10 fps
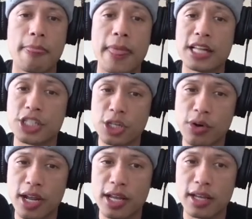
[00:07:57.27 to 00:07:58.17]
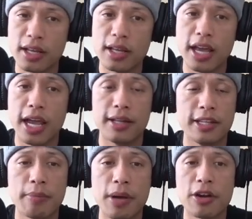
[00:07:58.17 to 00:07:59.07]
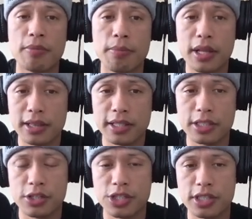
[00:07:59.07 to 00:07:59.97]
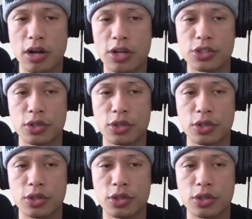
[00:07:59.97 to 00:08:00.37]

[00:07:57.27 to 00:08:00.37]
That's great. And the amount of monthly searches also